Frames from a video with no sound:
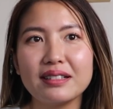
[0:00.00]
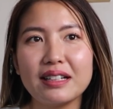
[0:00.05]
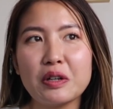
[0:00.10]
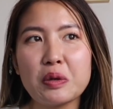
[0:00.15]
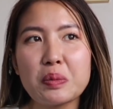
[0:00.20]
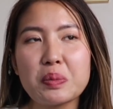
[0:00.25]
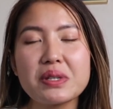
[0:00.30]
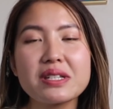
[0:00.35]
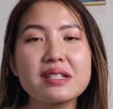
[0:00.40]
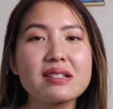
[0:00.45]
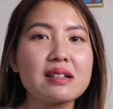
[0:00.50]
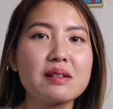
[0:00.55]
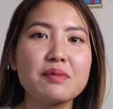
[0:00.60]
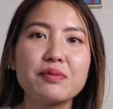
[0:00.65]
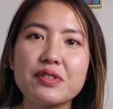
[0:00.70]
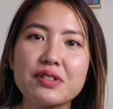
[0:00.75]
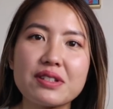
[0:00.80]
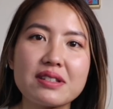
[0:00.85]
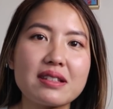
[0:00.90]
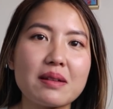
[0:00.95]
I hope this is
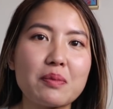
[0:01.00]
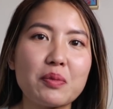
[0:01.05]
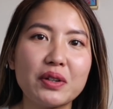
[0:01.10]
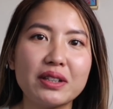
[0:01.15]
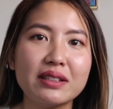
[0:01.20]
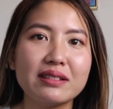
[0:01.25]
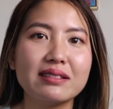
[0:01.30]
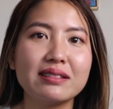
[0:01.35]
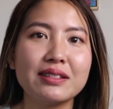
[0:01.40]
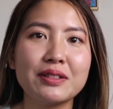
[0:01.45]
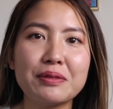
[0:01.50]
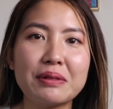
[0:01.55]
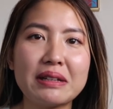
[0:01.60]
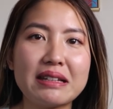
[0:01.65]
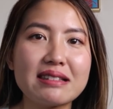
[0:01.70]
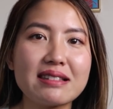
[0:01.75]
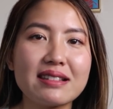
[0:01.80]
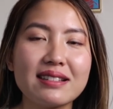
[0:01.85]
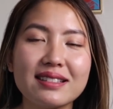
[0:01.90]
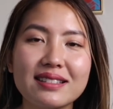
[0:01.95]
helpful to someone who
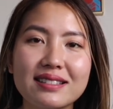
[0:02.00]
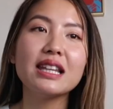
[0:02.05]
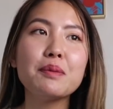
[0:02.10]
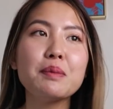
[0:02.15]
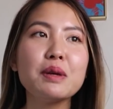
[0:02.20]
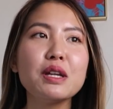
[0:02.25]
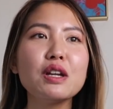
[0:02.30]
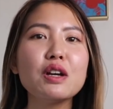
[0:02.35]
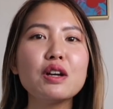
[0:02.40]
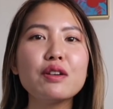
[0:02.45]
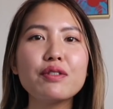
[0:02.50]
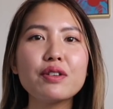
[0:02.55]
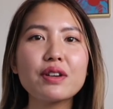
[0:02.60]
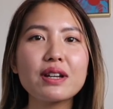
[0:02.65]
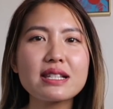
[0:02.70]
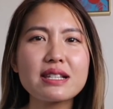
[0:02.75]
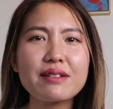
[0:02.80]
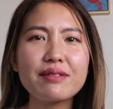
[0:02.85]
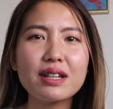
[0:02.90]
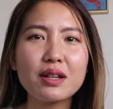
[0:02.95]
needs it. Let me know if you
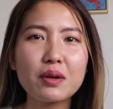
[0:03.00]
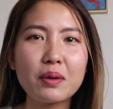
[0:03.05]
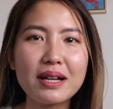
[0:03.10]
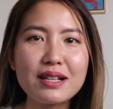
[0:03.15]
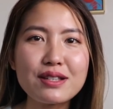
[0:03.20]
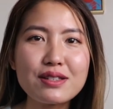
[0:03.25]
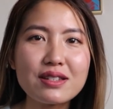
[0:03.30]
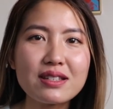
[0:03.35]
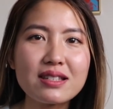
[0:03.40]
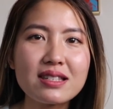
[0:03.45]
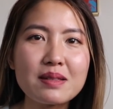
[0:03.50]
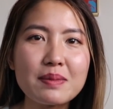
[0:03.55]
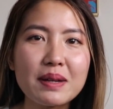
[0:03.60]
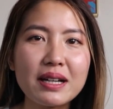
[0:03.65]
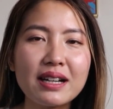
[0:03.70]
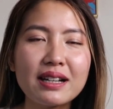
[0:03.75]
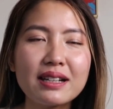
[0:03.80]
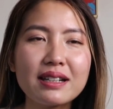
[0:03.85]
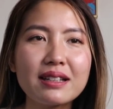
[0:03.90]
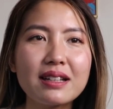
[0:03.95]
guys have any questions
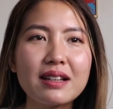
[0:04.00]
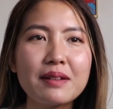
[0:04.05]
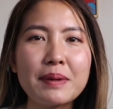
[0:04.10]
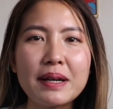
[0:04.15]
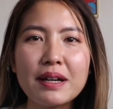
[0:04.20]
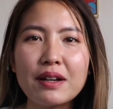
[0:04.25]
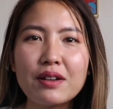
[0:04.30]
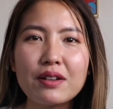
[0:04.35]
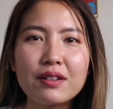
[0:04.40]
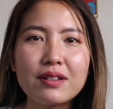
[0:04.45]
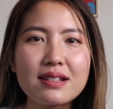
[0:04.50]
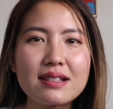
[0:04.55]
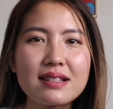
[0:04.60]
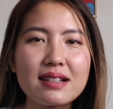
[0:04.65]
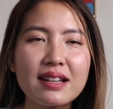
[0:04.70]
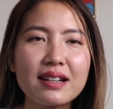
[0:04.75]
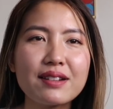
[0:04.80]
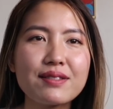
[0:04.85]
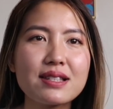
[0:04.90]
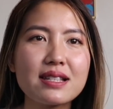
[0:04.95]
about all this
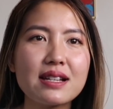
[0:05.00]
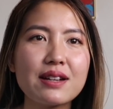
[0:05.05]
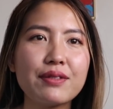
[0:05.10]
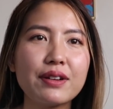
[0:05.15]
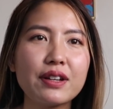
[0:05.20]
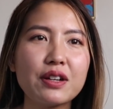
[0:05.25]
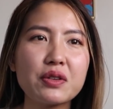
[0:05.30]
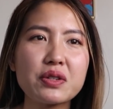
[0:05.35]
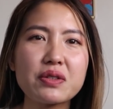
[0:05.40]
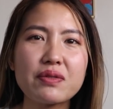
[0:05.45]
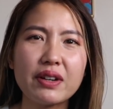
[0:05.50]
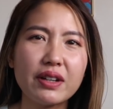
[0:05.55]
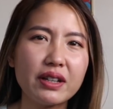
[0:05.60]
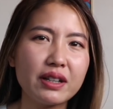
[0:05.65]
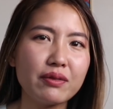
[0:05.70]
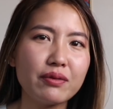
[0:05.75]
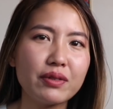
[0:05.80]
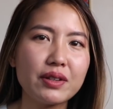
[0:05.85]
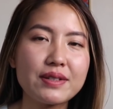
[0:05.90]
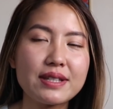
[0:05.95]
kind of stuff. I know it's very
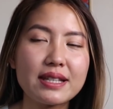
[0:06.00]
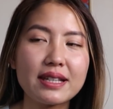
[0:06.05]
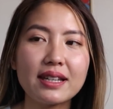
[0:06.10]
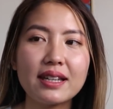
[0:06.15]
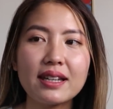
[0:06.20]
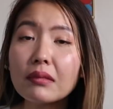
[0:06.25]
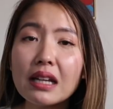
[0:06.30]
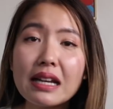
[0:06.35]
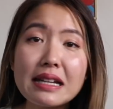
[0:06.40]
confusing.